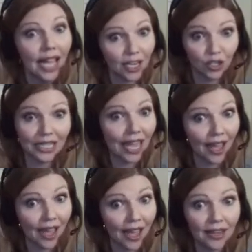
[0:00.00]
actually
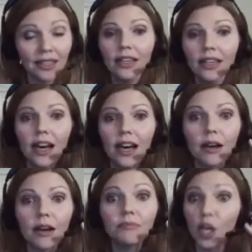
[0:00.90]
had,
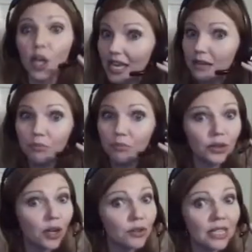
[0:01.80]
go ahead and
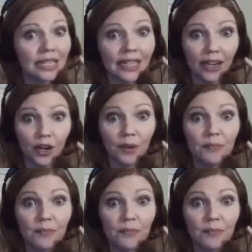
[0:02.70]
put those in there.